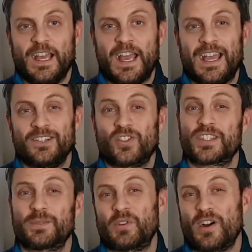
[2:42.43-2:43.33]
And
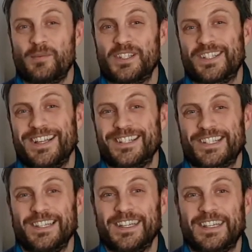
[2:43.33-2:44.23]
just some common
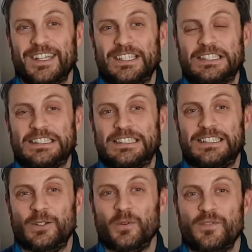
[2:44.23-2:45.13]
sense, like,
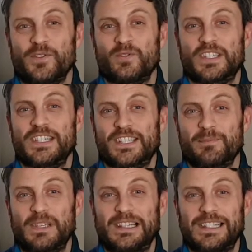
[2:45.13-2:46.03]
if you see
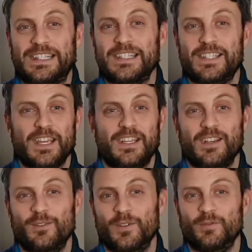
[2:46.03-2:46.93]
something leaking, take
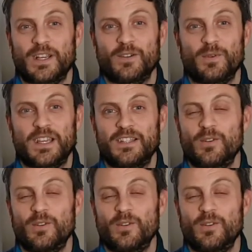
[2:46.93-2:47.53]
care of it right away.